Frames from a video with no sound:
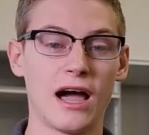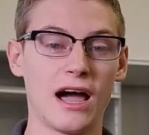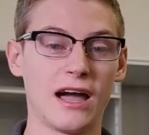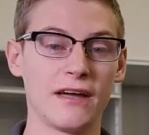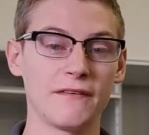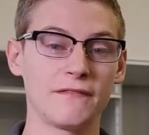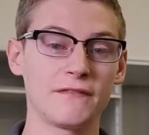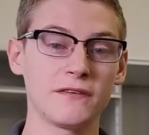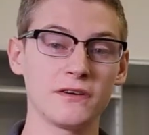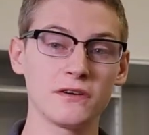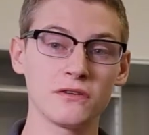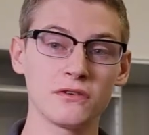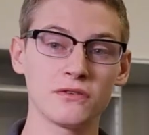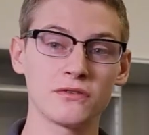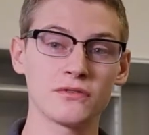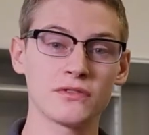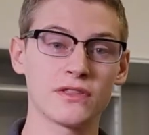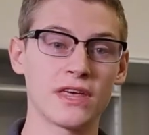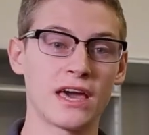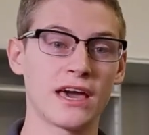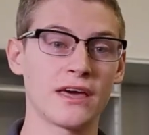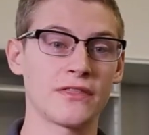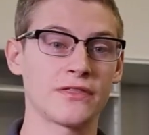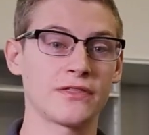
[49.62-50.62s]
I feel
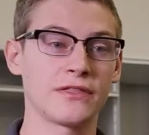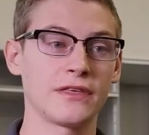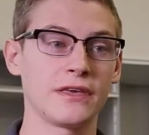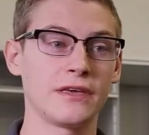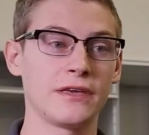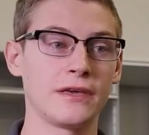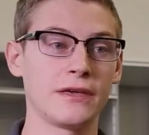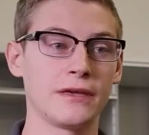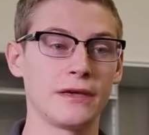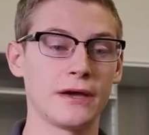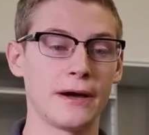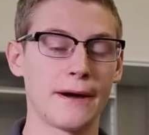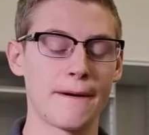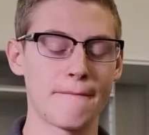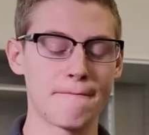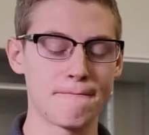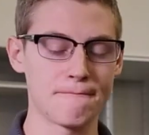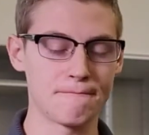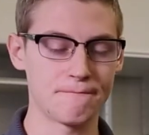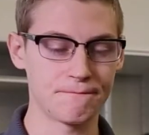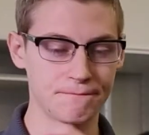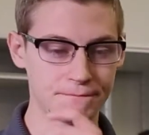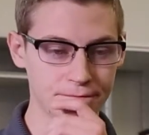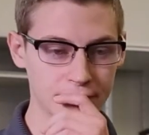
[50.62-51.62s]
that
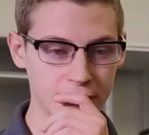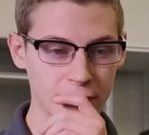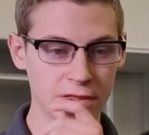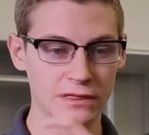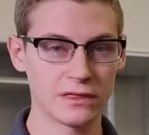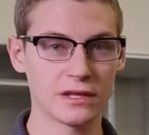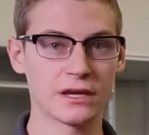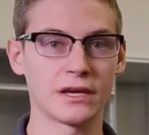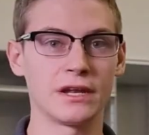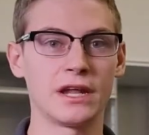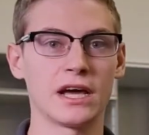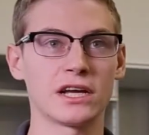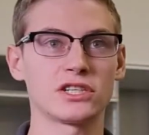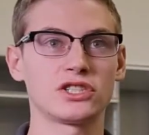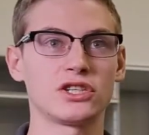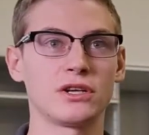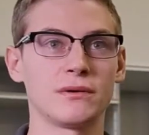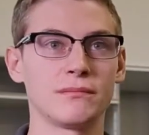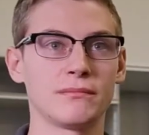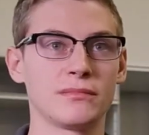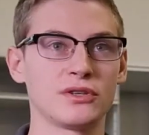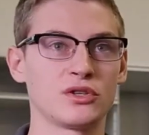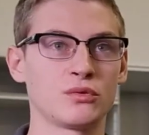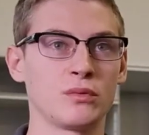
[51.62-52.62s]
the
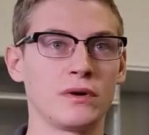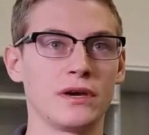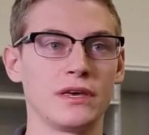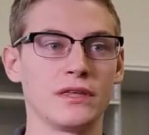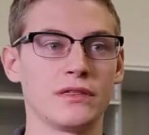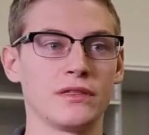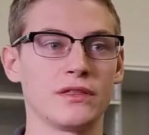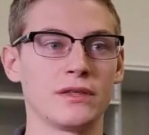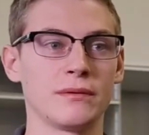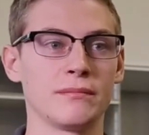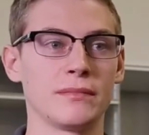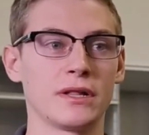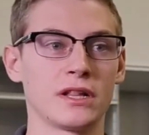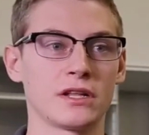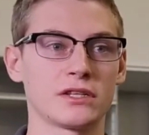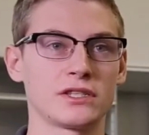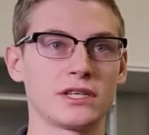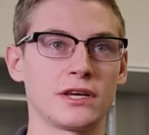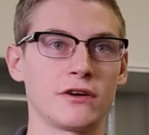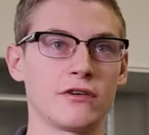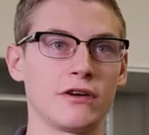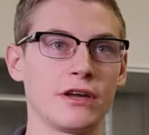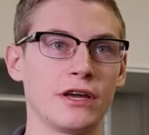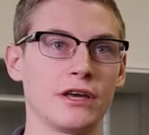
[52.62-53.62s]
connection between the
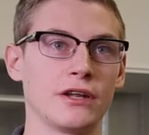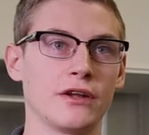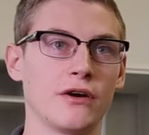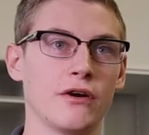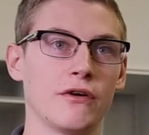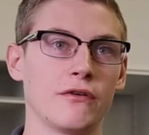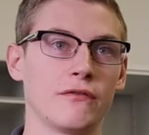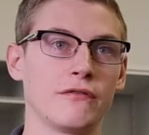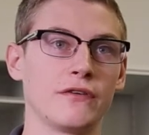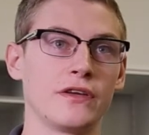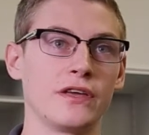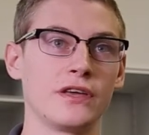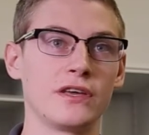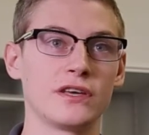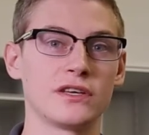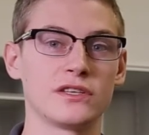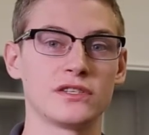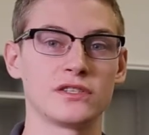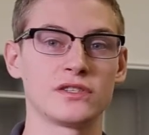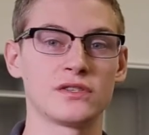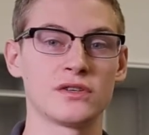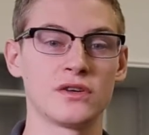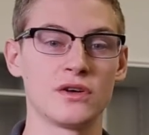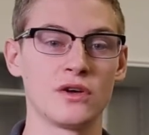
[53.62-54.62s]
military and OV
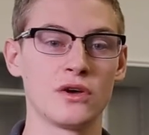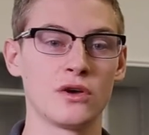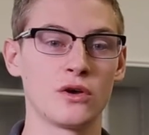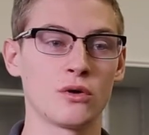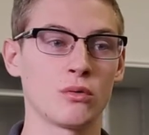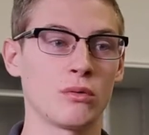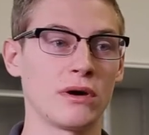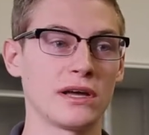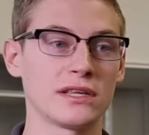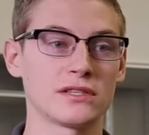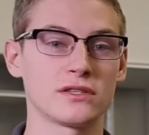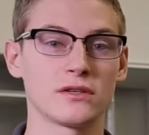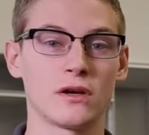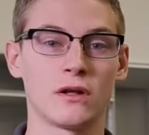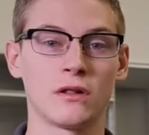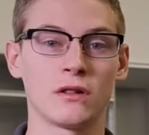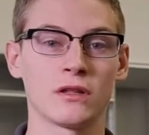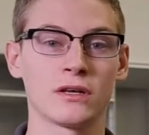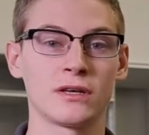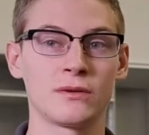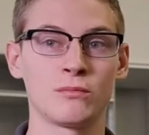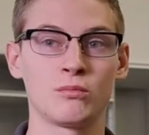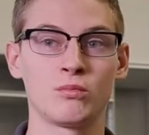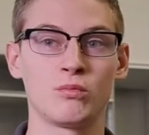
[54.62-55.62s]
is quite
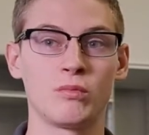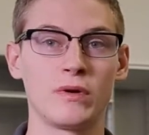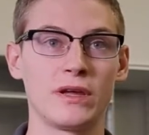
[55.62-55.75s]
solid.